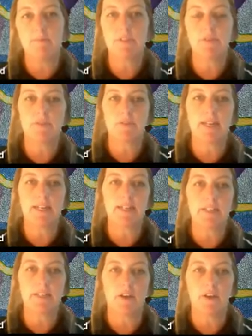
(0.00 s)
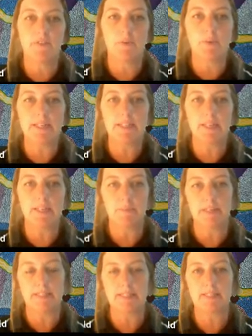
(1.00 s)
to Australia to overwinter,
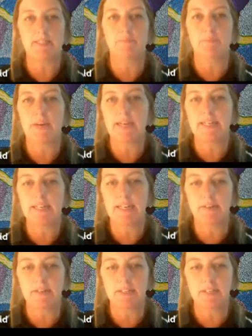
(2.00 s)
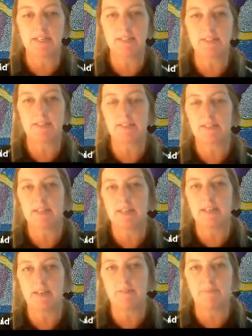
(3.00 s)
but it doesn't breed here. It just
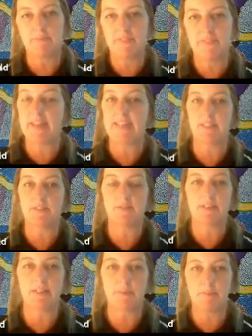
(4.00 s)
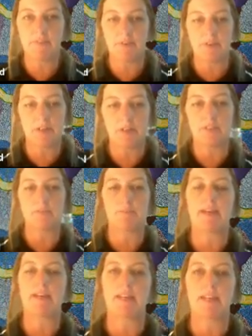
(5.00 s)
um, feeds really before it goes
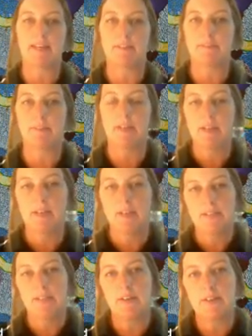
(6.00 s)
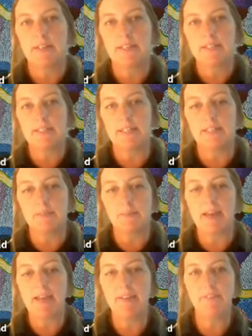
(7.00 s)
back again. So its its
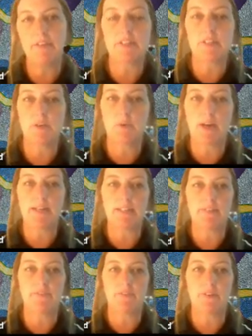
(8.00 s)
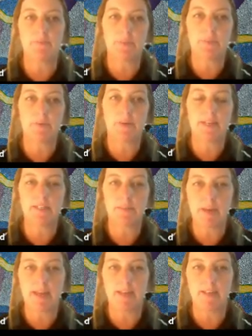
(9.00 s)
behaviour is quite different between
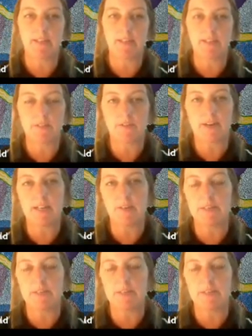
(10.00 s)
Japan and Australia,